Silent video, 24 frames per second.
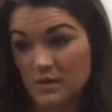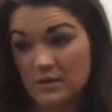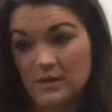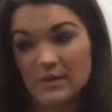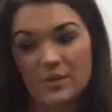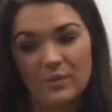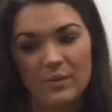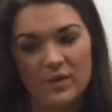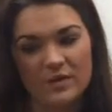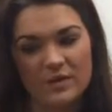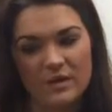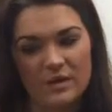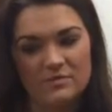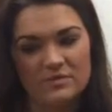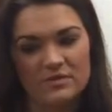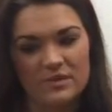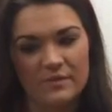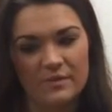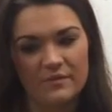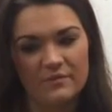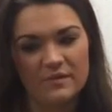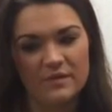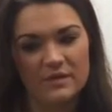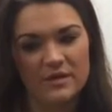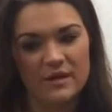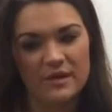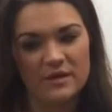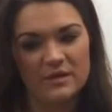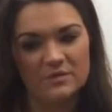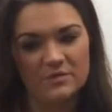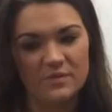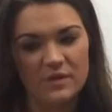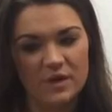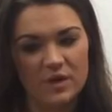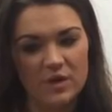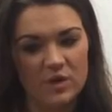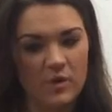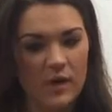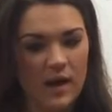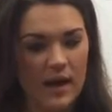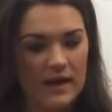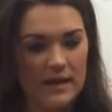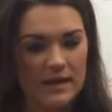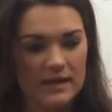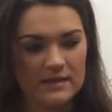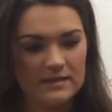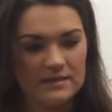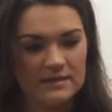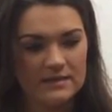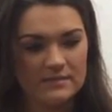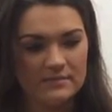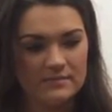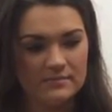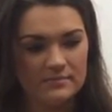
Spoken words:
Give me a thumbs up if you think he's being quiet.